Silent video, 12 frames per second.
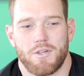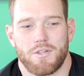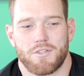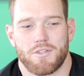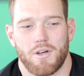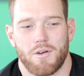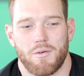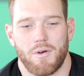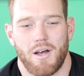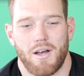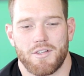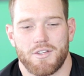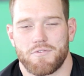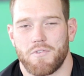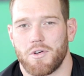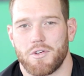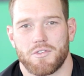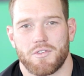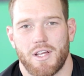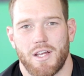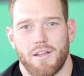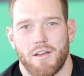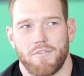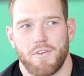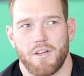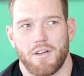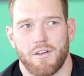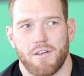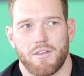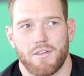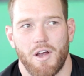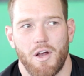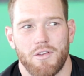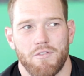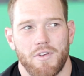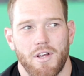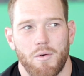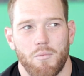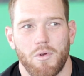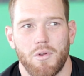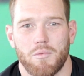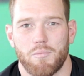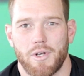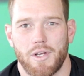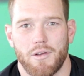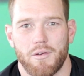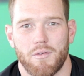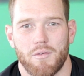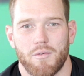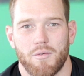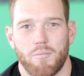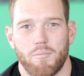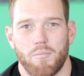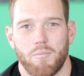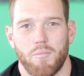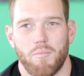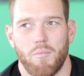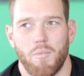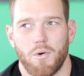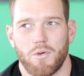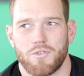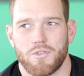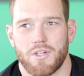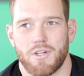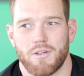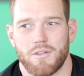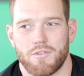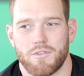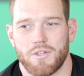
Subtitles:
So I just focus on that. I think the only thing I will bring more to the